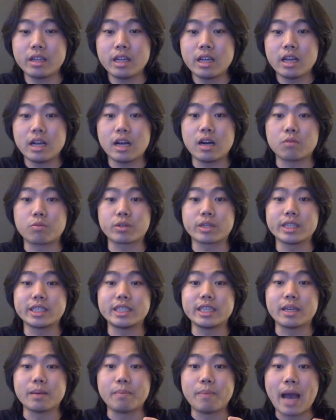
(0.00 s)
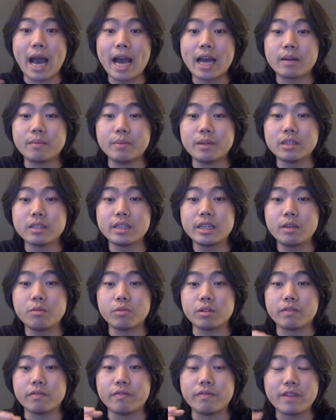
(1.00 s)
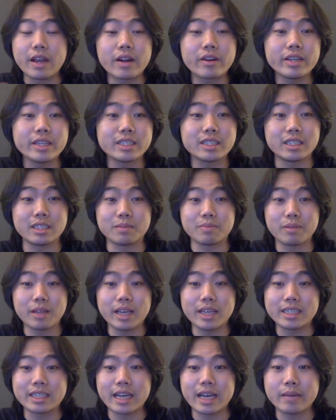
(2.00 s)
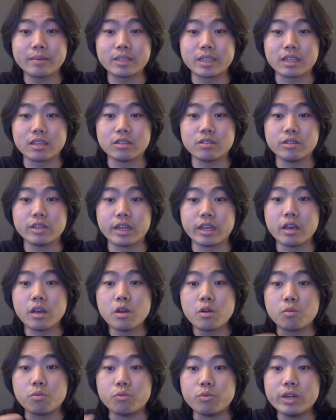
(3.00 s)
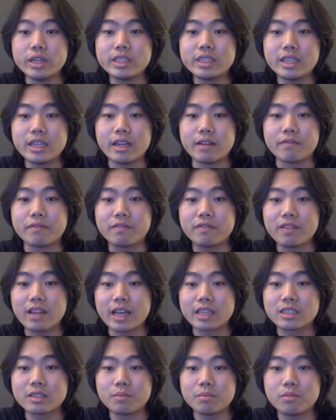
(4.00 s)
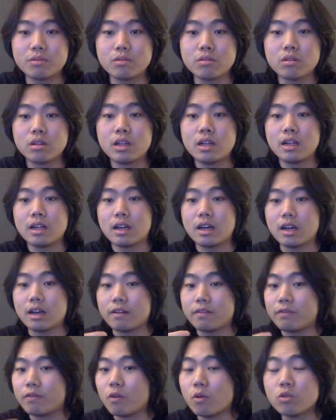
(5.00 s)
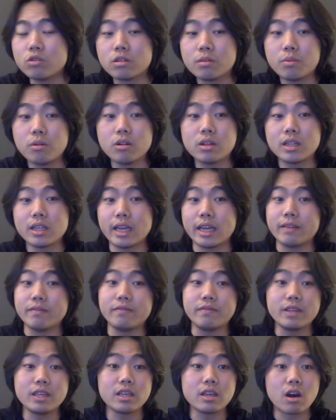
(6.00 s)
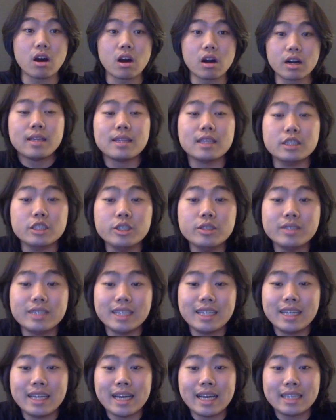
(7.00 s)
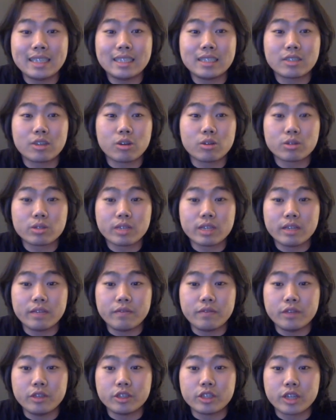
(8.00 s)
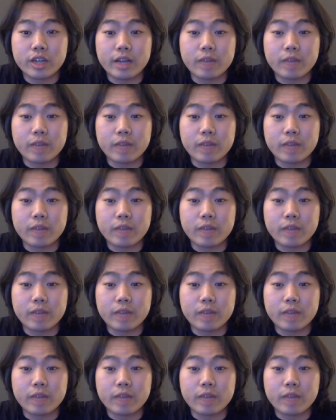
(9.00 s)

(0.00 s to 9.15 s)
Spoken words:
We're going to see compatibility with various display types, including rigid and flexible, foldable, and VR. The new DDICs are also going to feature a